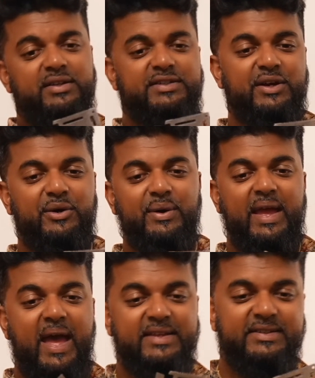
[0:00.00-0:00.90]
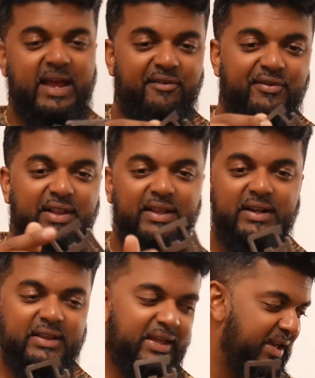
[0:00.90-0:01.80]
So it has every
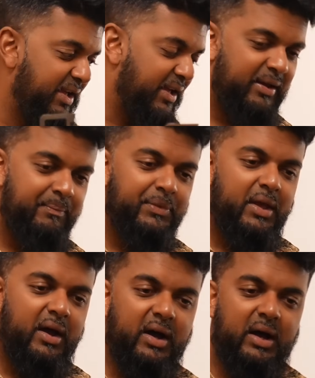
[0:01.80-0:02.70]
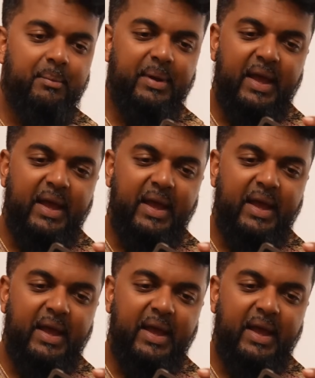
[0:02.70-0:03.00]
little thing. It